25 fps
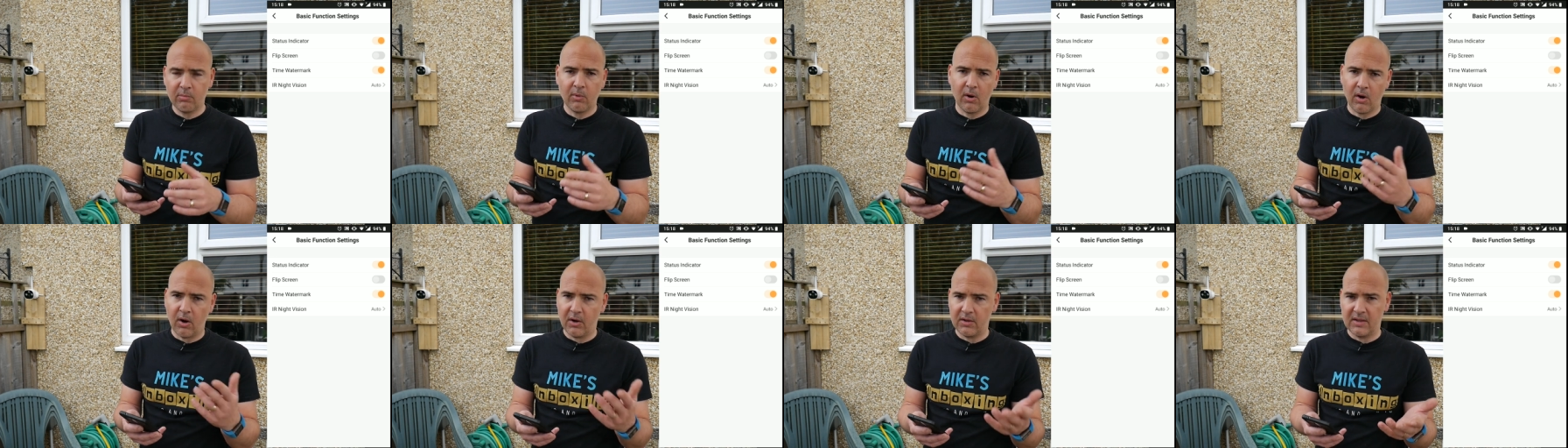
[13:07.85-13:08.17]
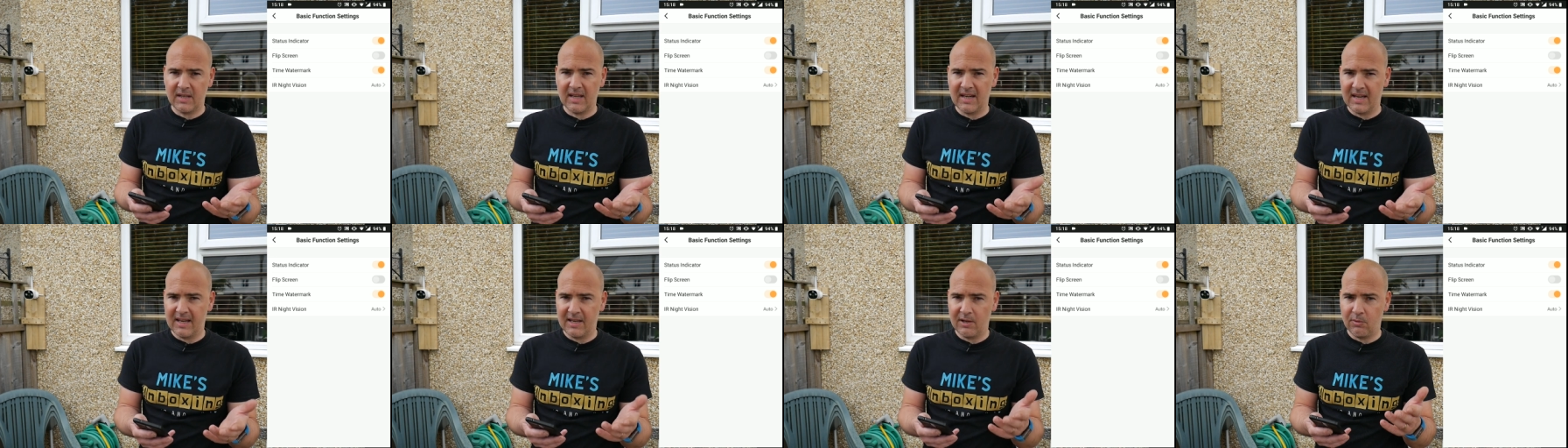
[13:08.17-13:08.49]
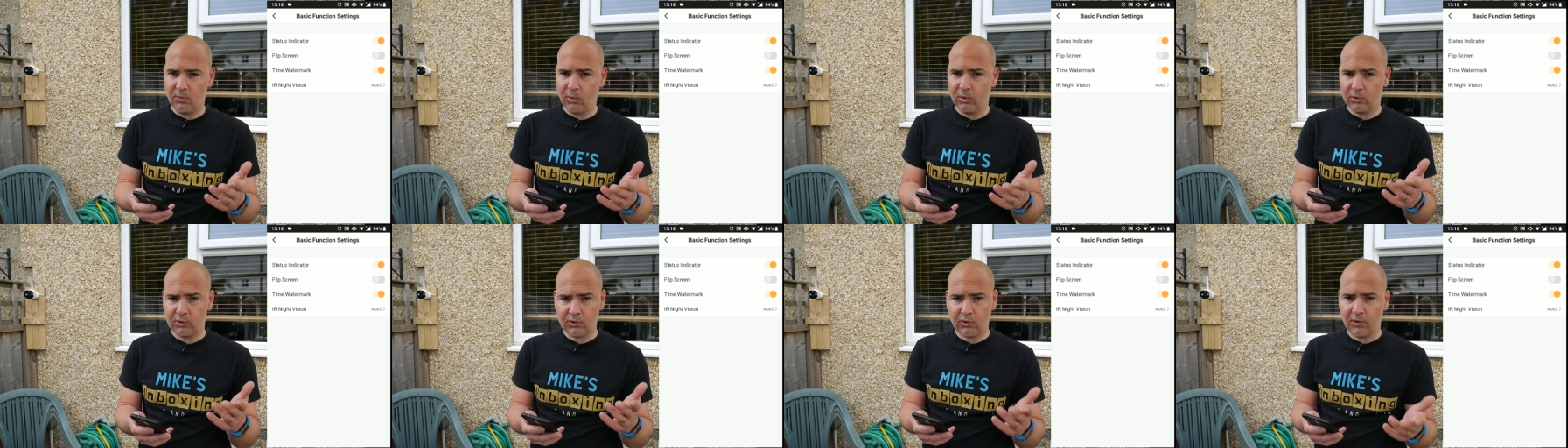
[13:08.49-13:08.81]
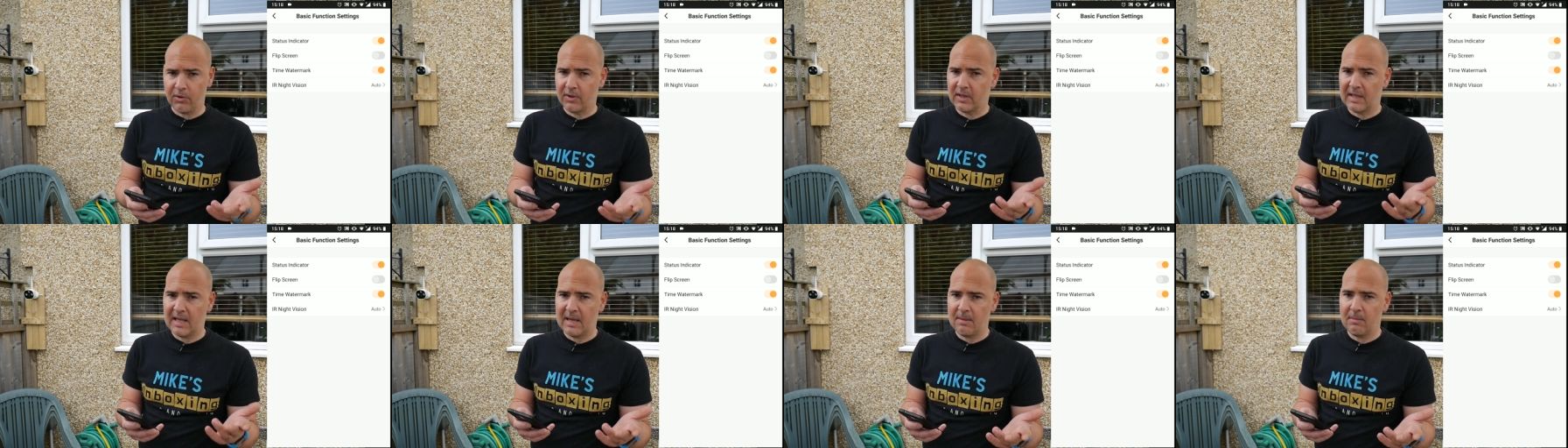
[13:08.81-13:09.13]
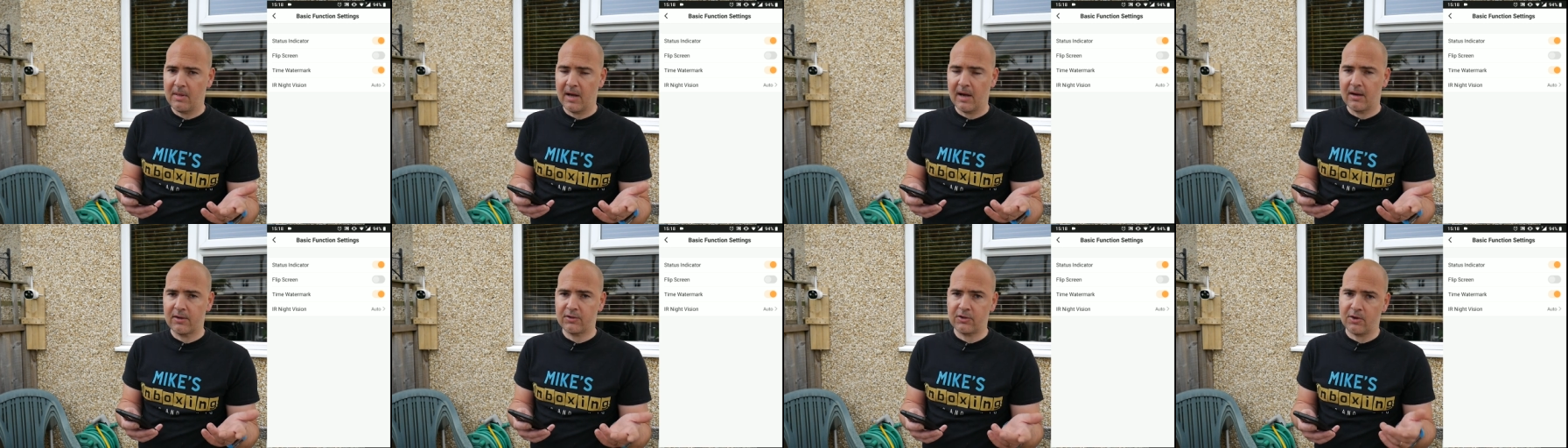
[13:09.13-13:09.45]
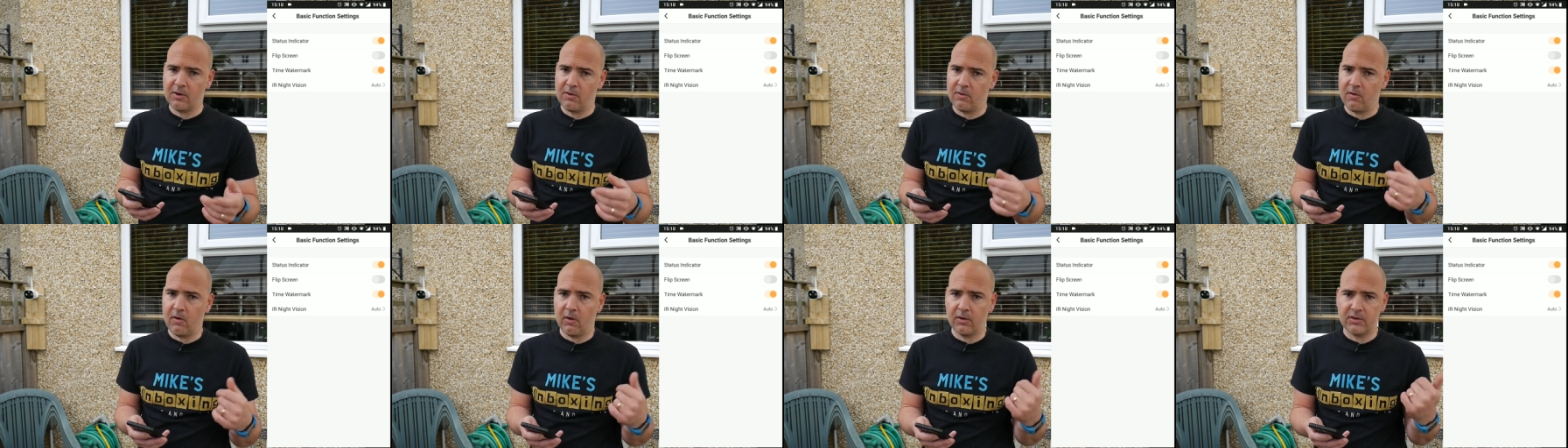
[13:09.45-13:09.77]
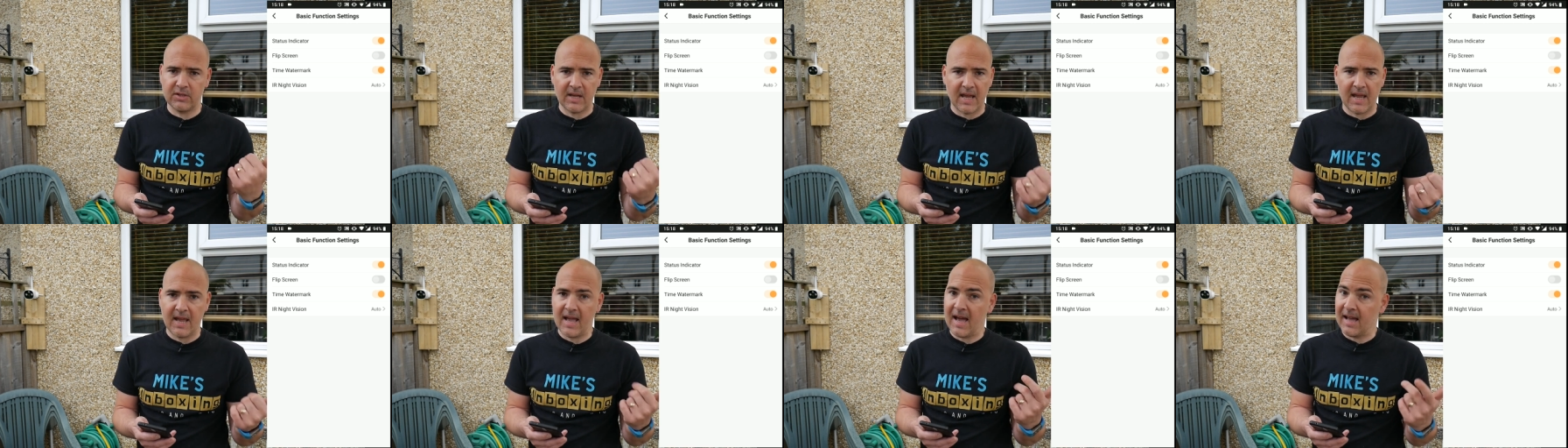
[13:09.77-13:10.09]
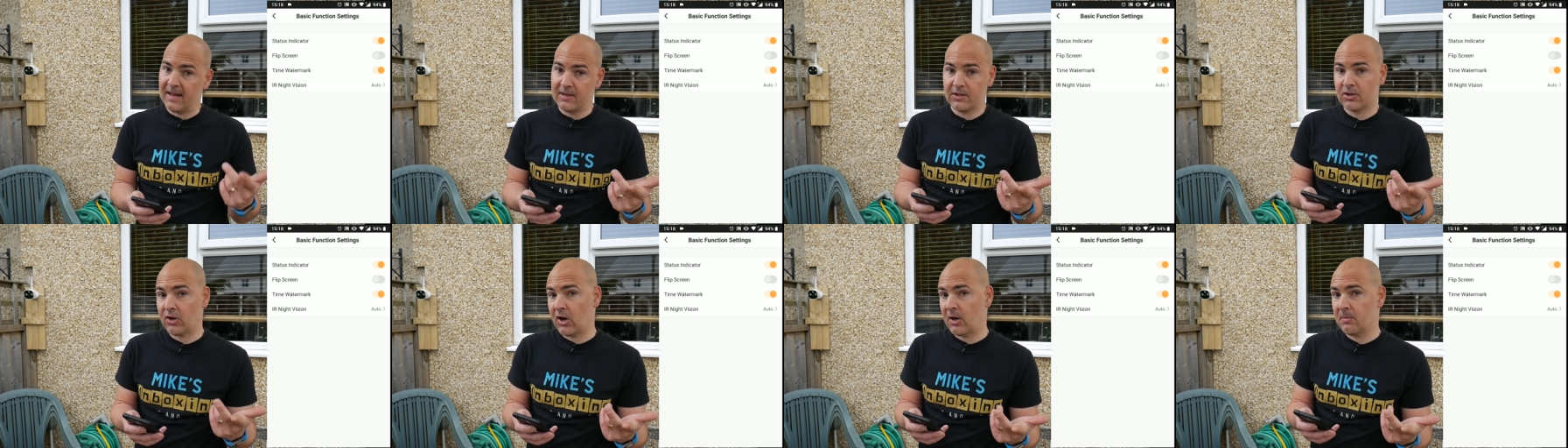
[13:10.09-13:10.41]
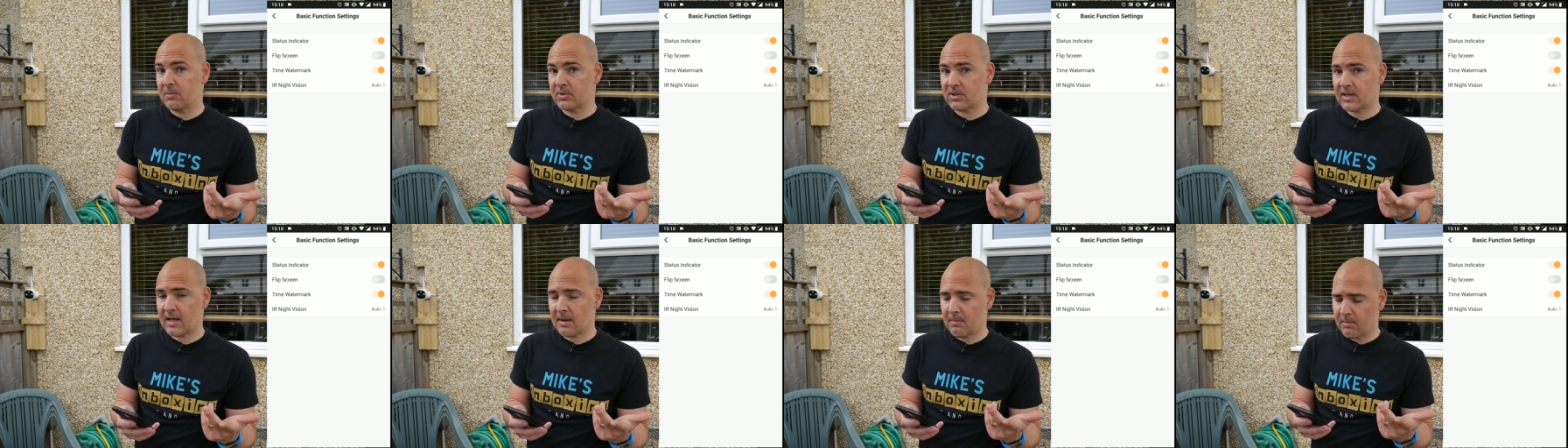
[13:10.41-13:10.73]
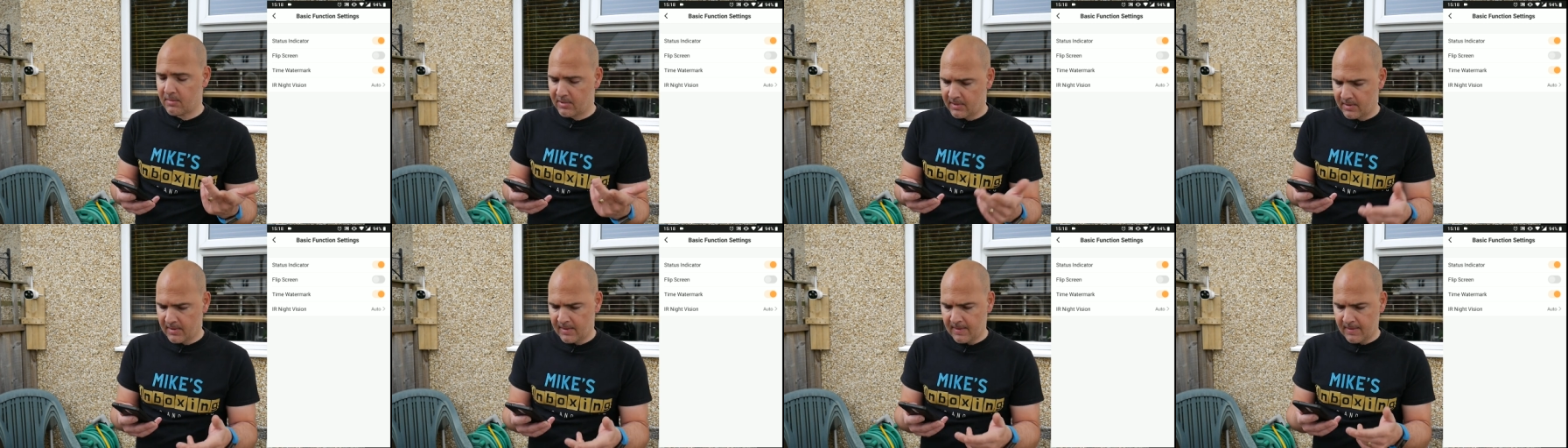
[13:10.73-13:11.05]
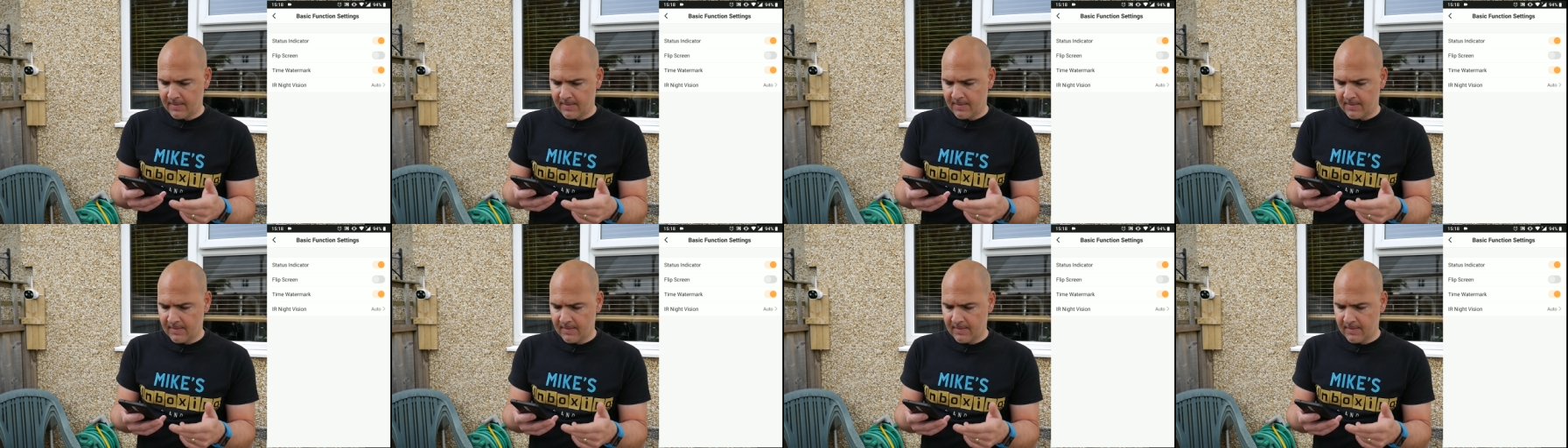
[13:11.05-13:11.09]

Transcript: but ideally you want to try and keep that so you've got a date and time stamp.